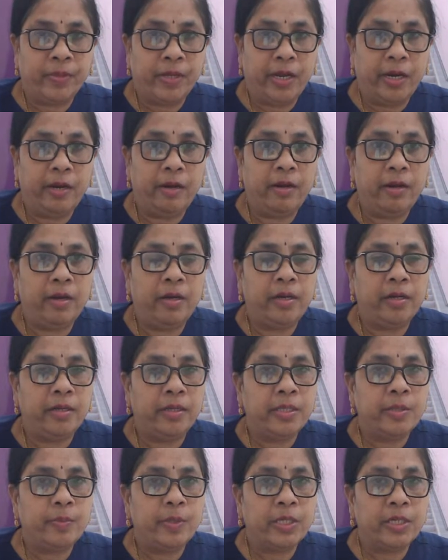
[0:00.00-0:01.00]
And
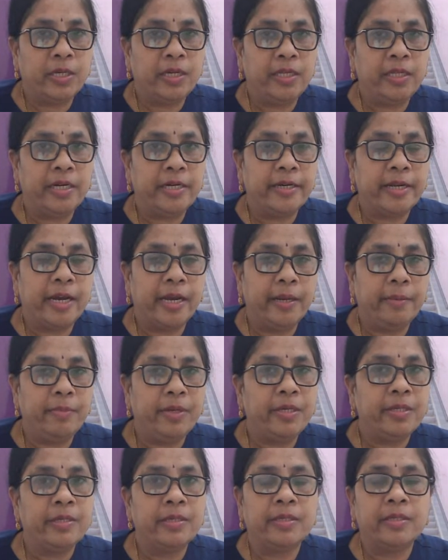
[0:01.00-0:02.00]
especially the time
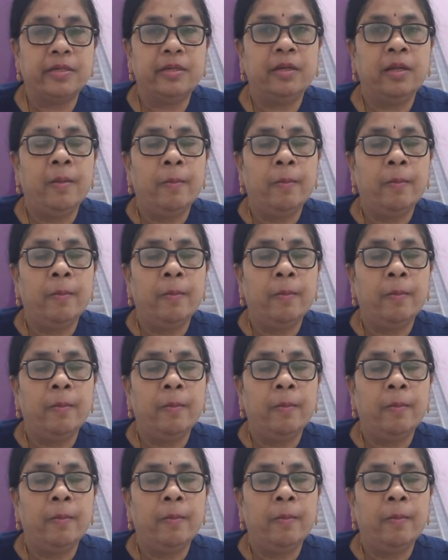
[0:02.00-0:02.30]
is